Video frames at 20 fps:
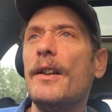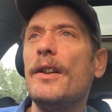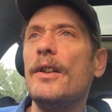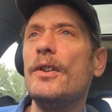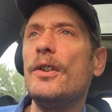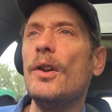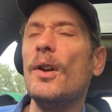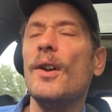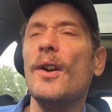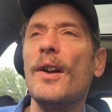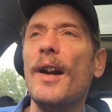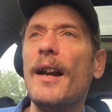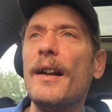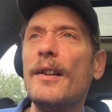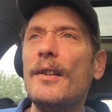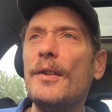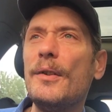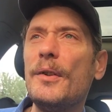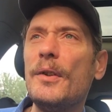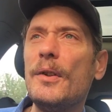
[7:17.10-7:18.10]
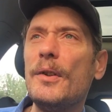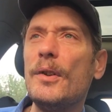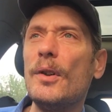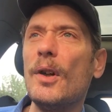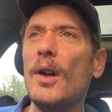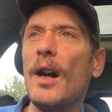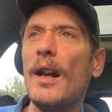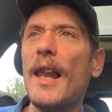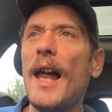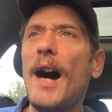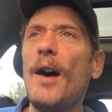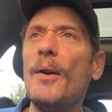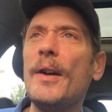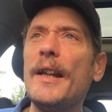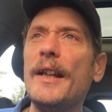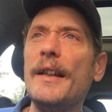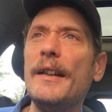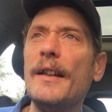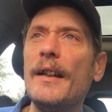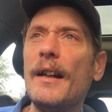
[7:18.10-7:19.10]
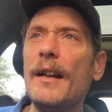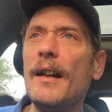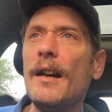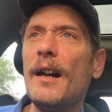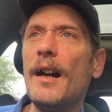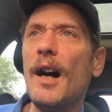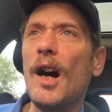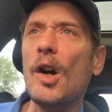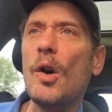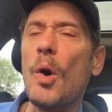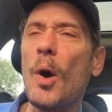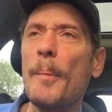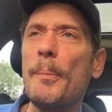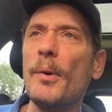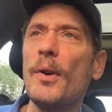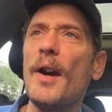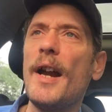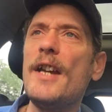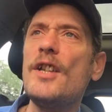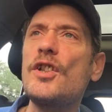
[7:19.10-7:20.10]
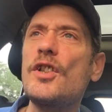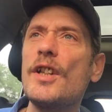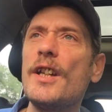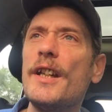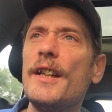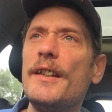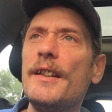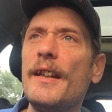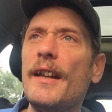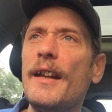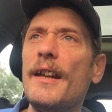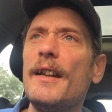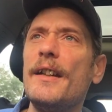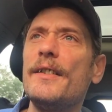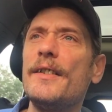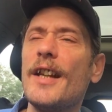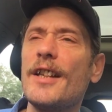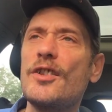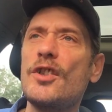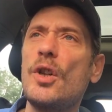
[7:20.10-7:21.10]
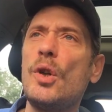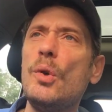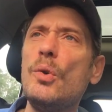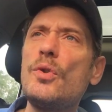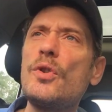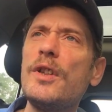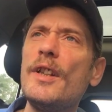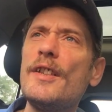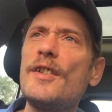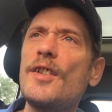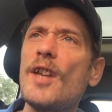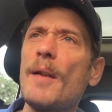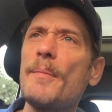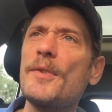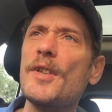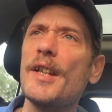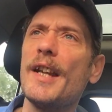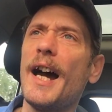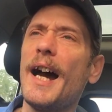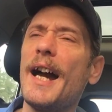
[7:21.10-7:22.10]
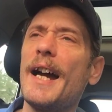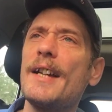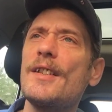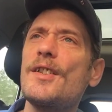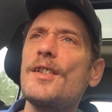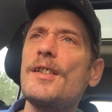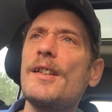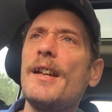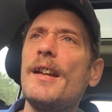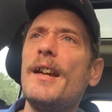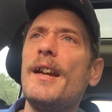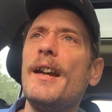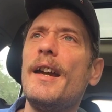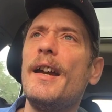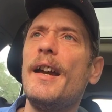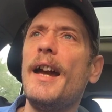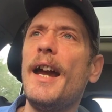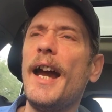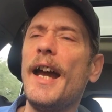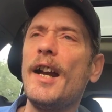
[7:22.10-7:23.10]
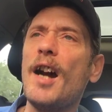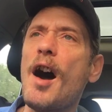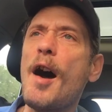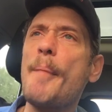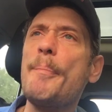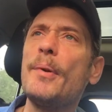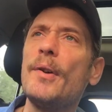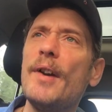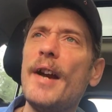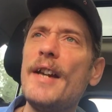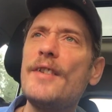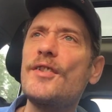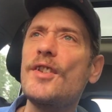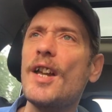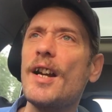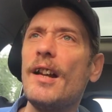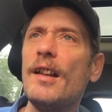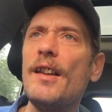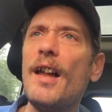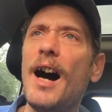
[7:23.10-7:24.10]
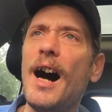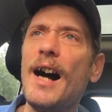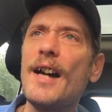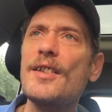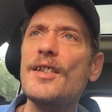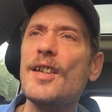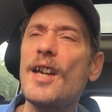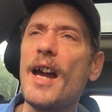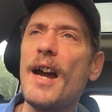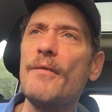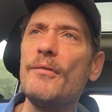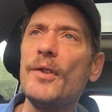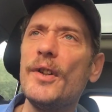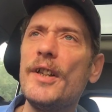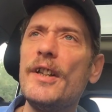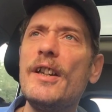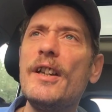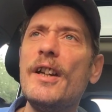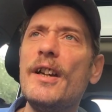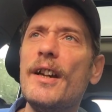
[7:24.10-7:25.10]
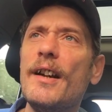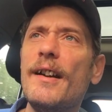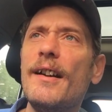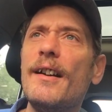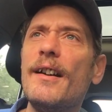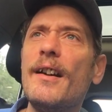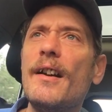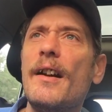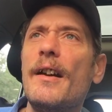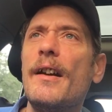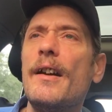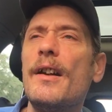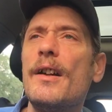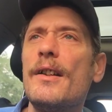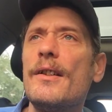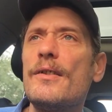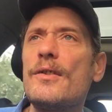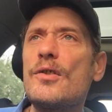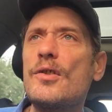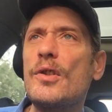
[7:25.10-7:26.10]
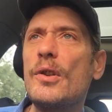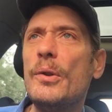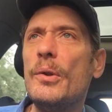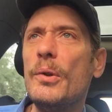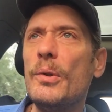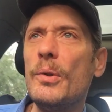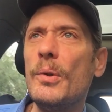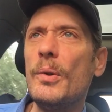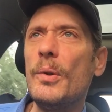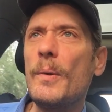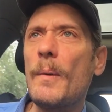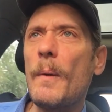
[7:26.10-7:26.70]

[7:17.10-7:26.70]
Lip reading: You're allowing a corporation that's hugely subsidized and operates at a loss every year to